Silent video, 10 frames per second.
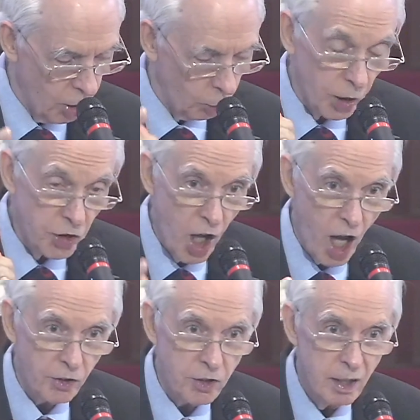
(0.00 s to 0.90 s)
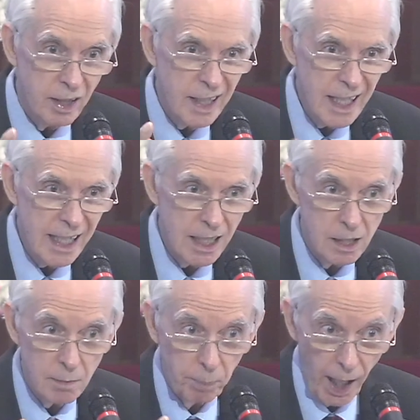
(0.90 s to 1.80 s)
would not
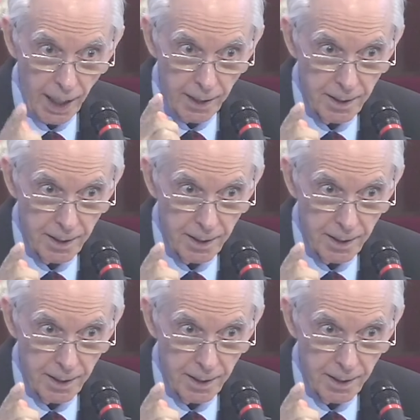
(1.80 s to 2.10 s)
need blood.